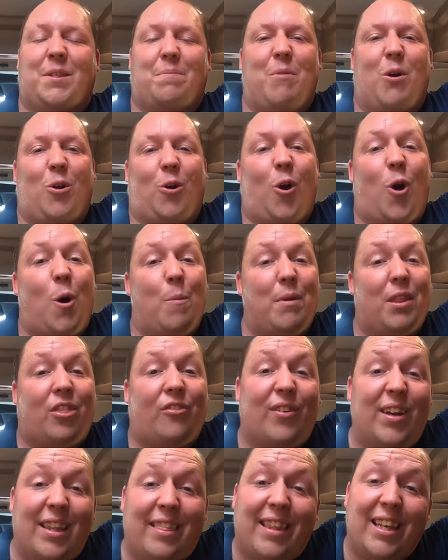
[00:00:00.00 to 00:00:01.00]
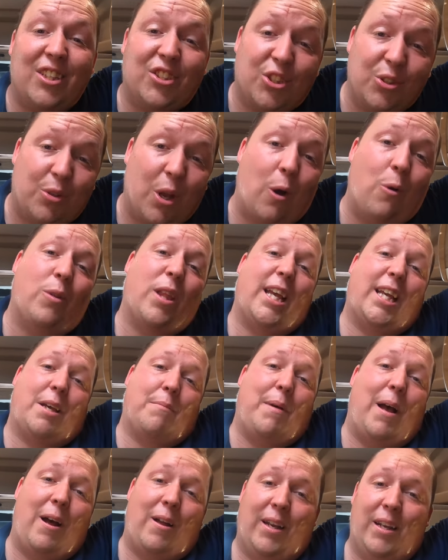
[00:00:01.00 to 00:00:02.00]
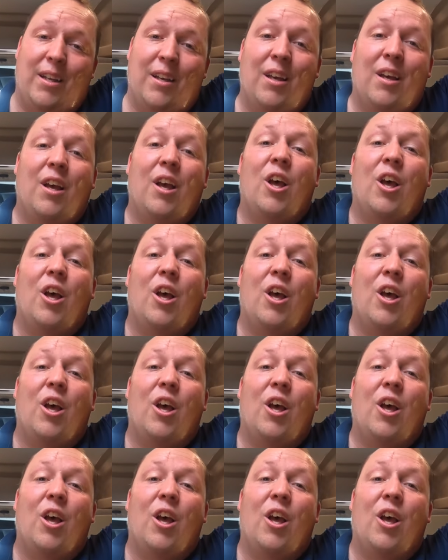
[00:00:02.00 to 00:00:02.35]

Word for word: this motorhome and three things you don't like about it.